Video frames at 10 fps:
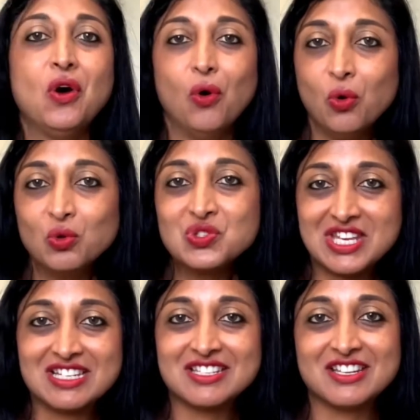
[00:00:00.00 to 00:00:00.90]
all
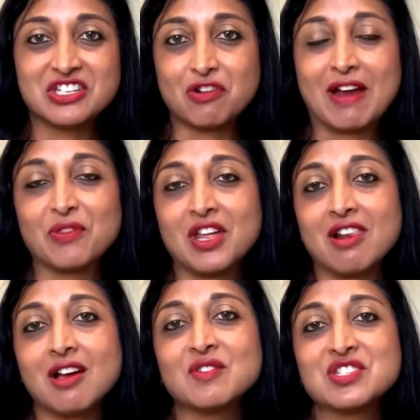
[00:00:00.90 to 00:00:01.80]
centered around the
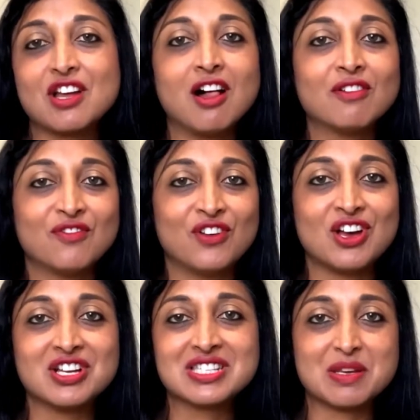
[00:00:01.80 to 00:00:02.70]
Lifestyle
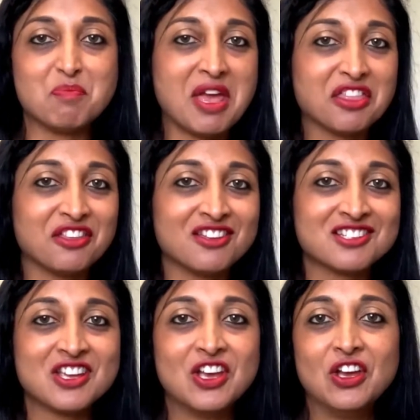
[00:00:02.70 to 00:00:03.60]
First method,